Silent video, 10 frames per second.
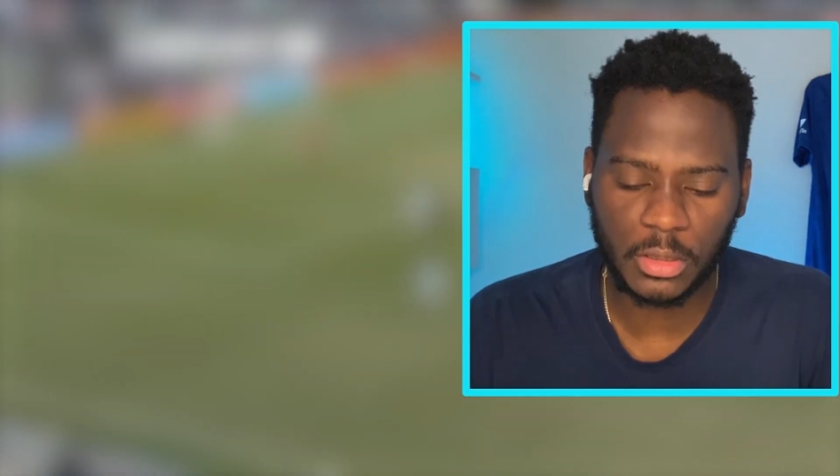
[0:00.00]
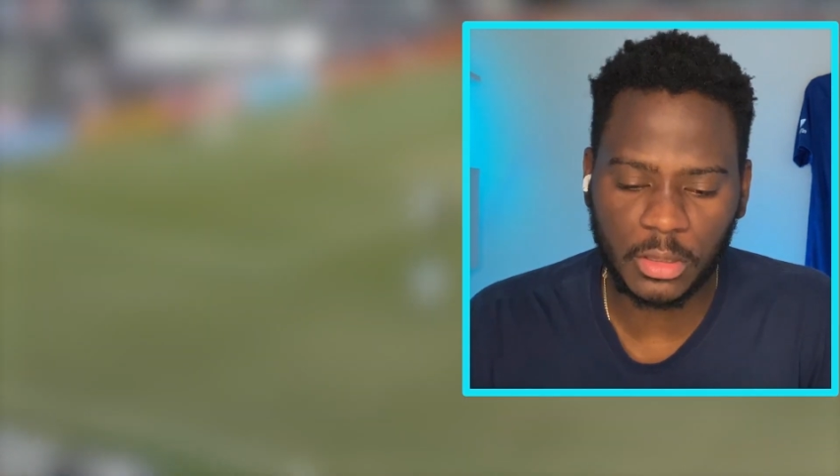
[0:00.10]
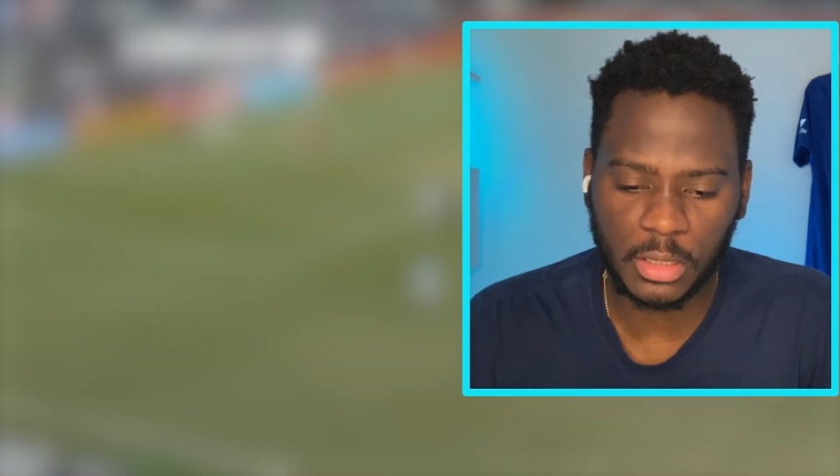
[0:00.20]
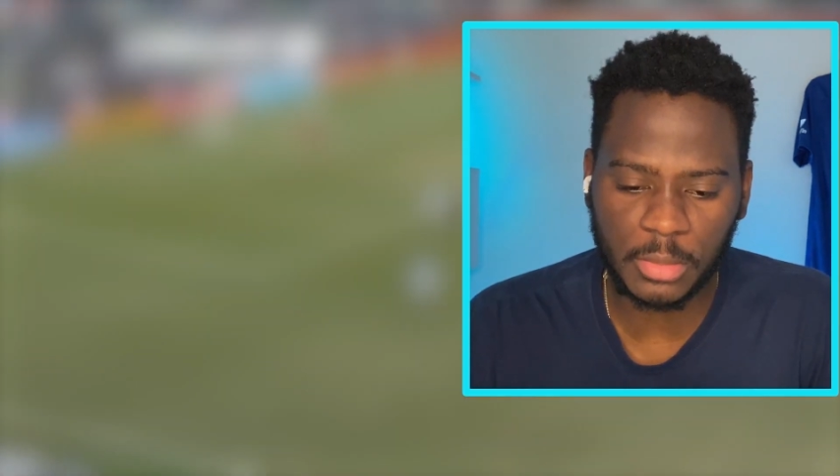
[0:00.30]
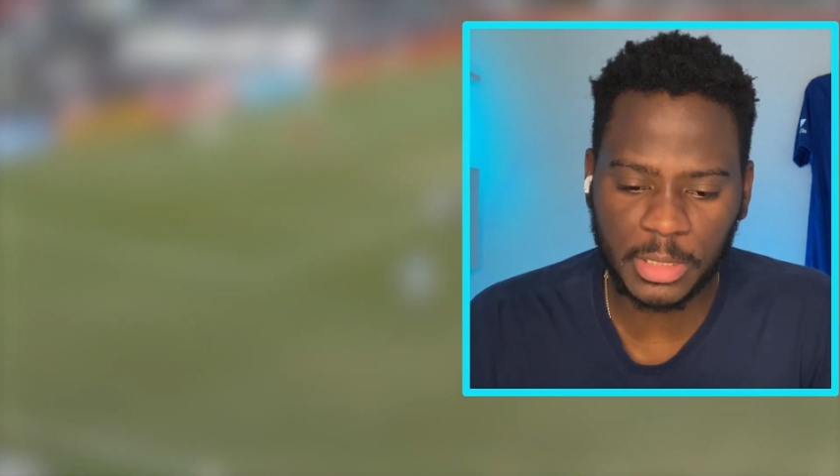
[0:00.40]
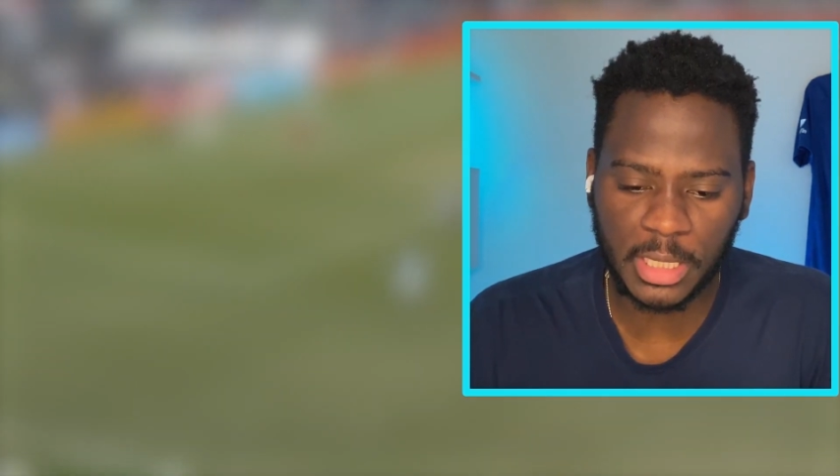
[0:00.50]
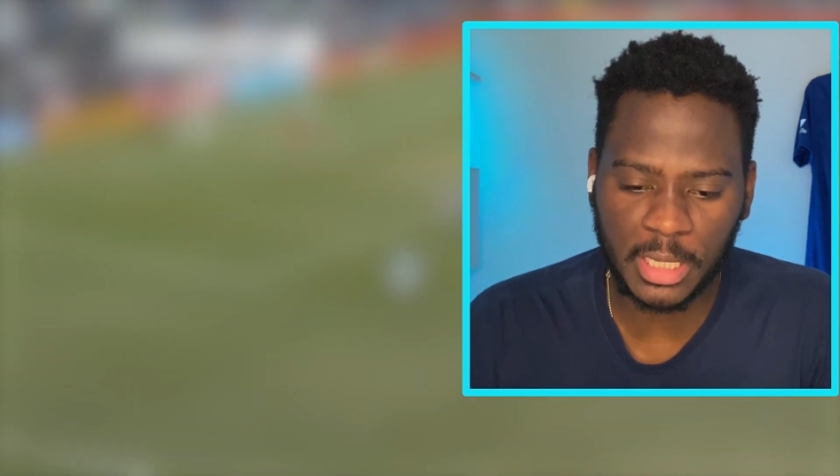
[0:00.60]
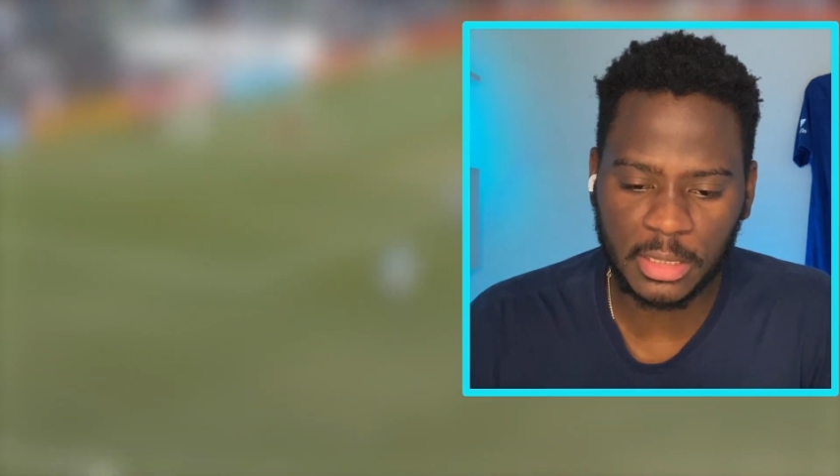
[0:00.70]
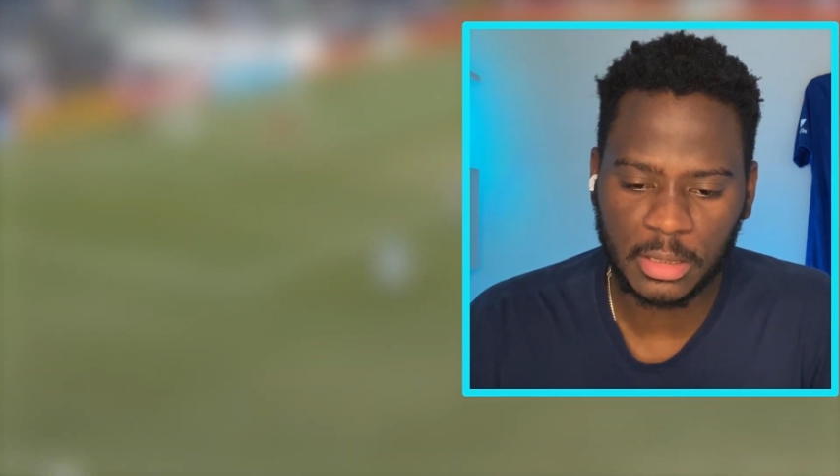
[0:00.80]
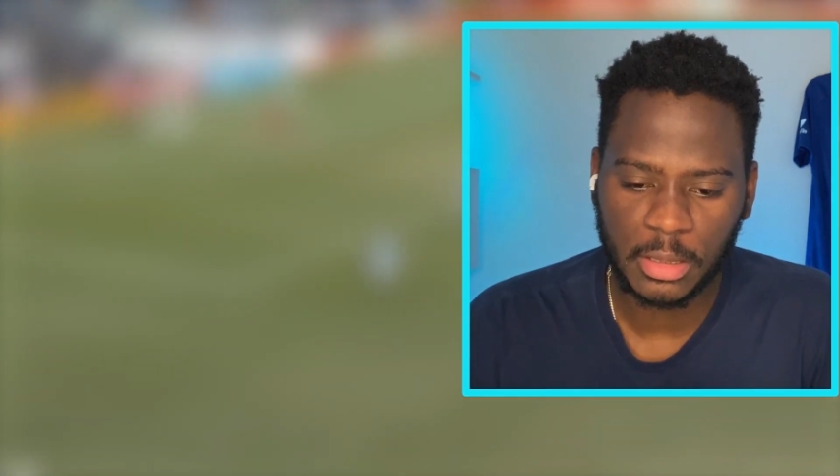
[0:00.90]
Here they come
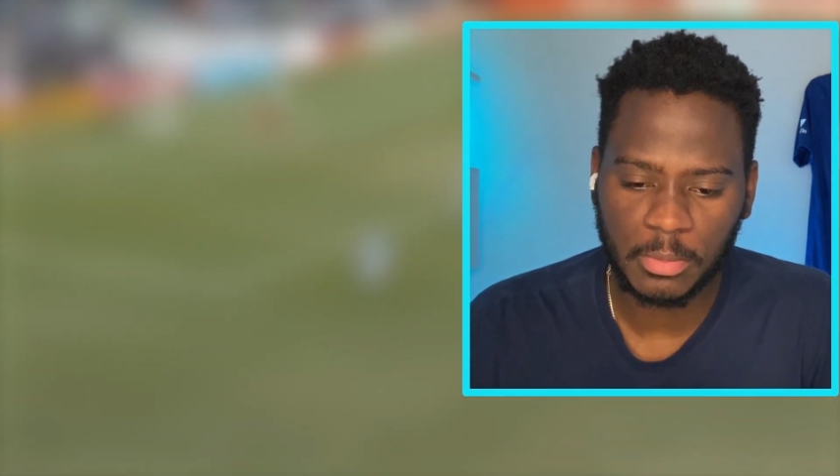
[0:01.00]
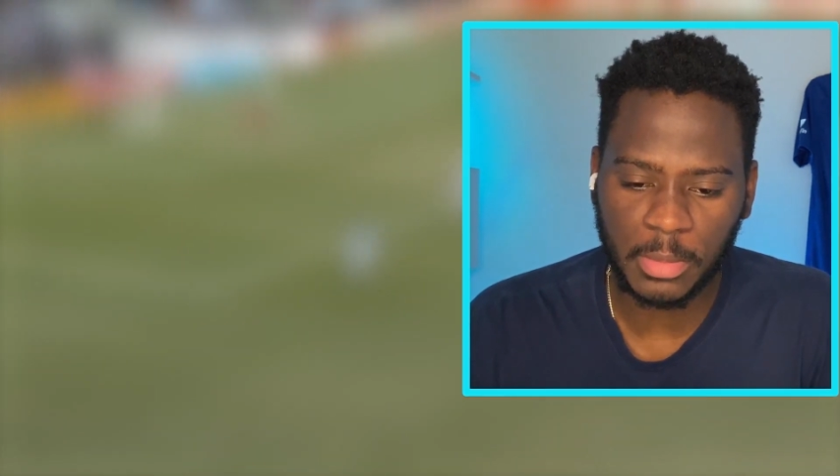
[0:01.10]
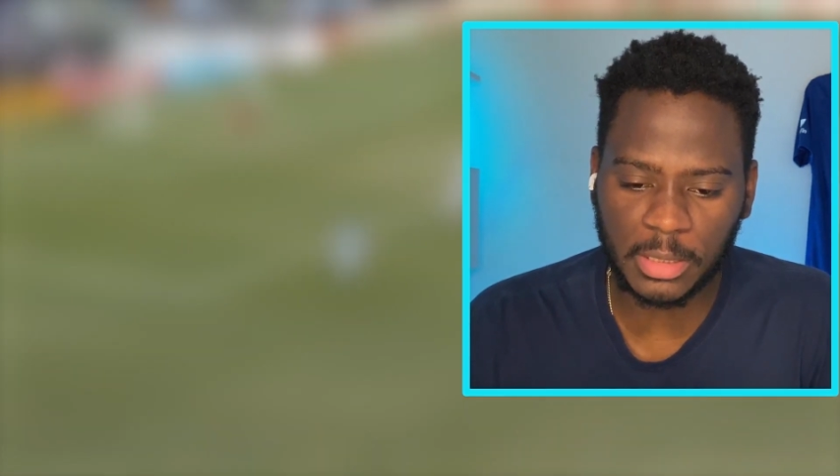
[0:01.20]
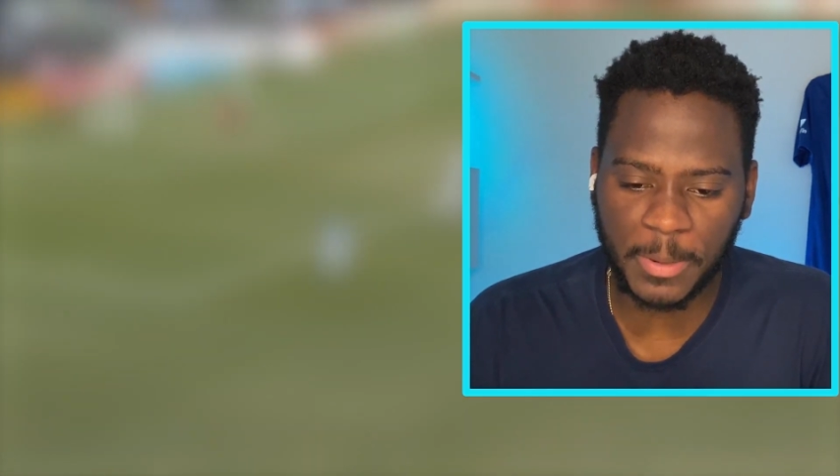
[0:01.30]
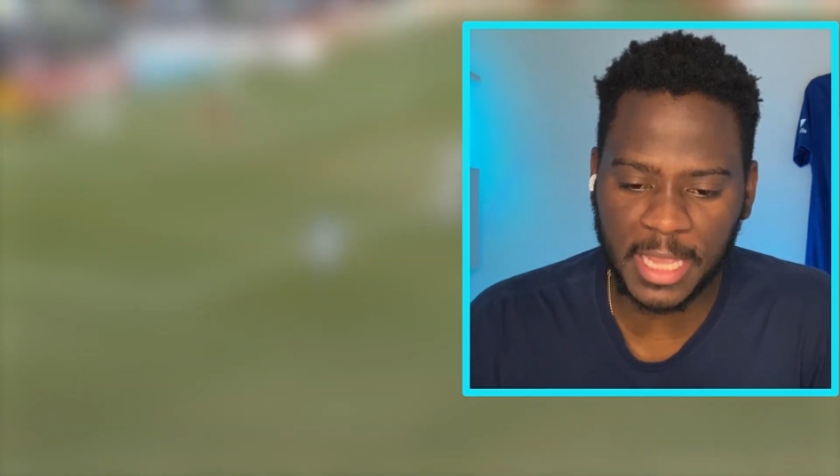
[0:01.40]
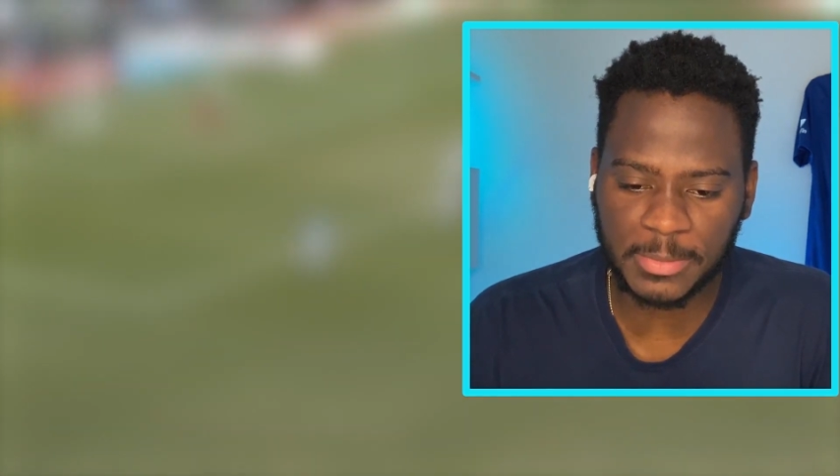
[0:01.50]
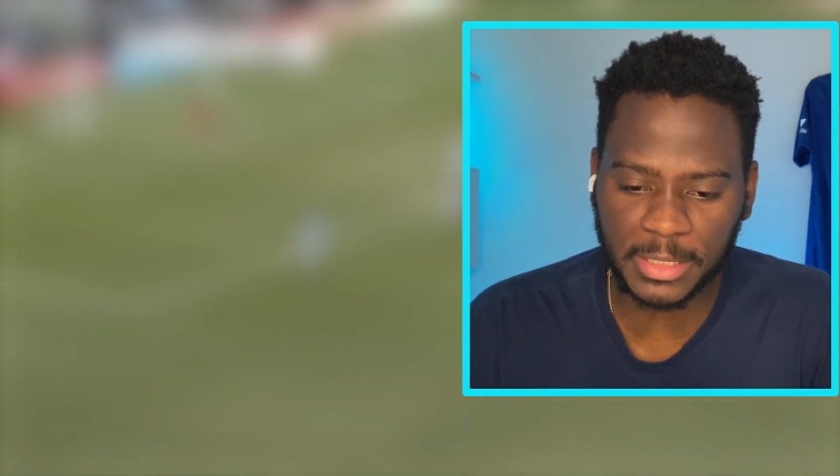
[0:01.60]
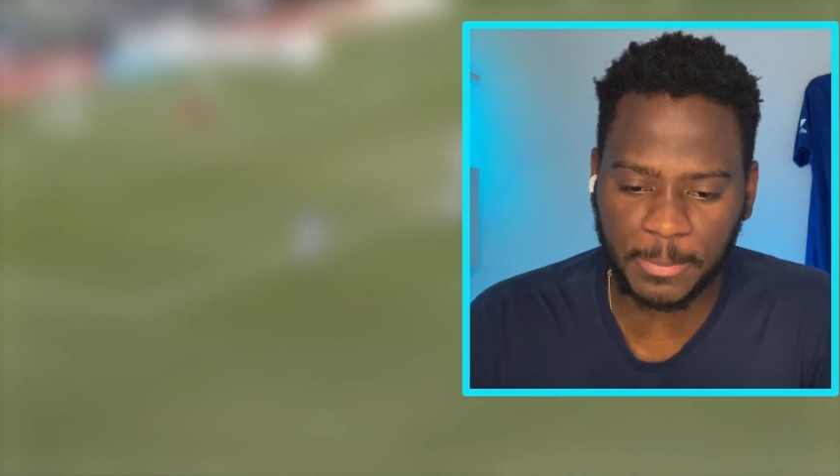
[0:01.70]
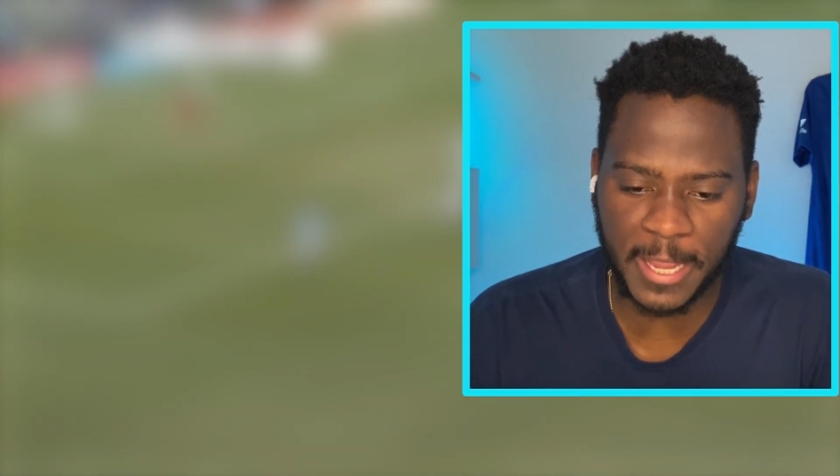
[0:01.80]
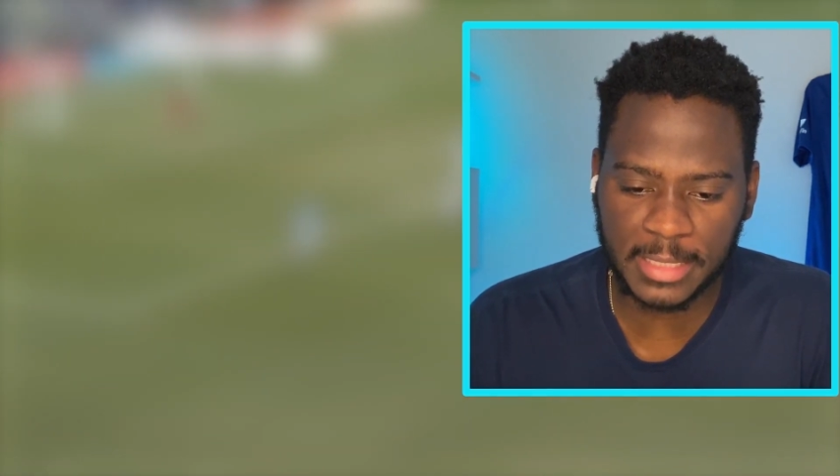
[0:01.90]
again. Make the pass.
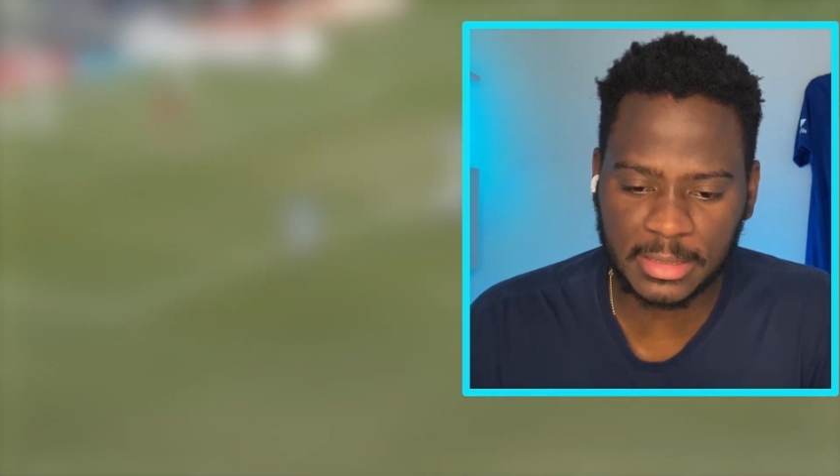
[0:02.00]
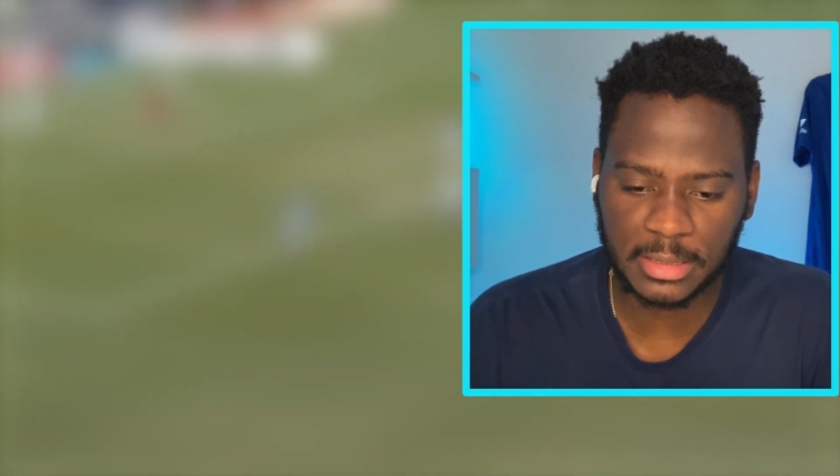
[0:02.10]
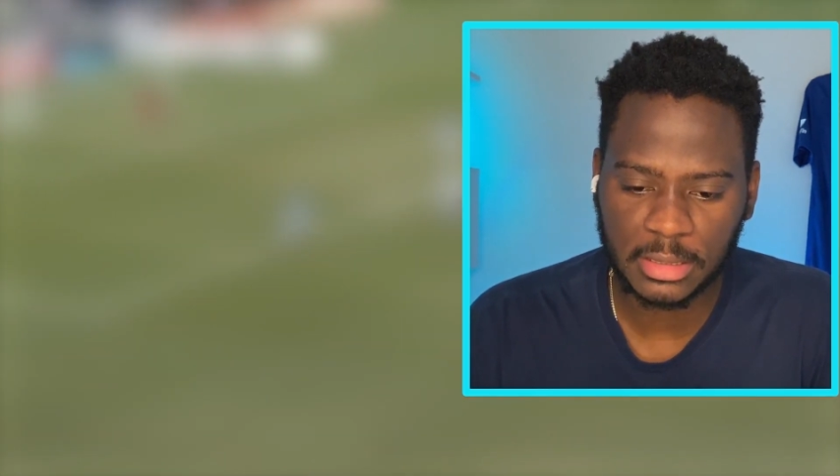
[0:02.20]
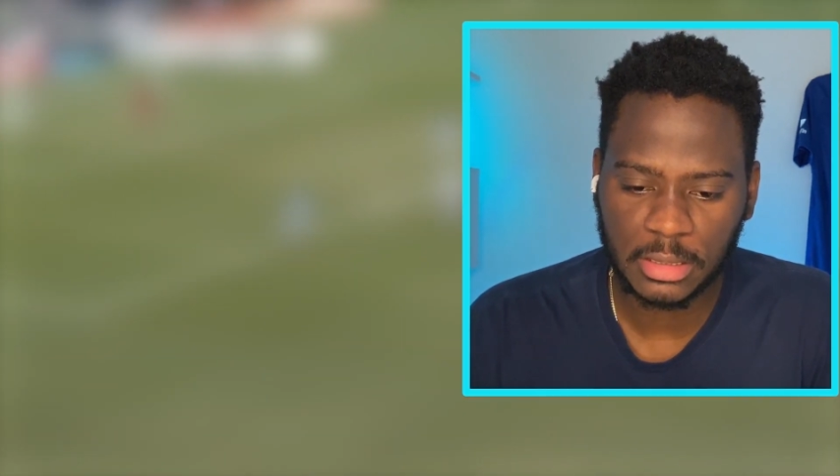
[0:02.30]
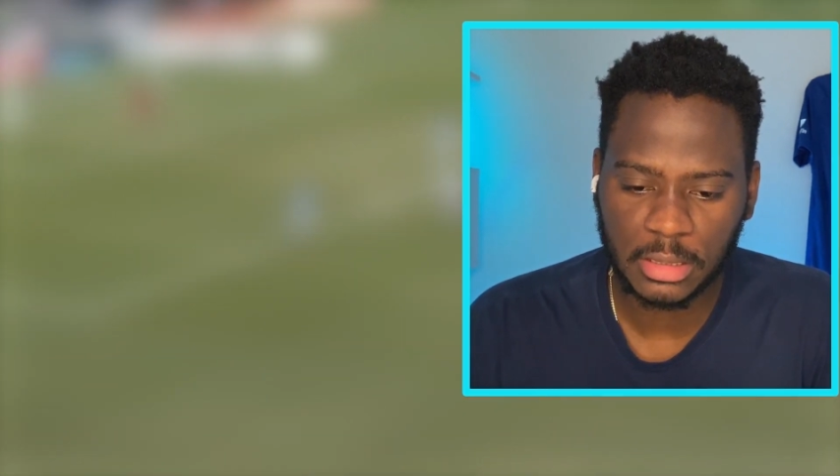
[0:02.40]
Make the pass.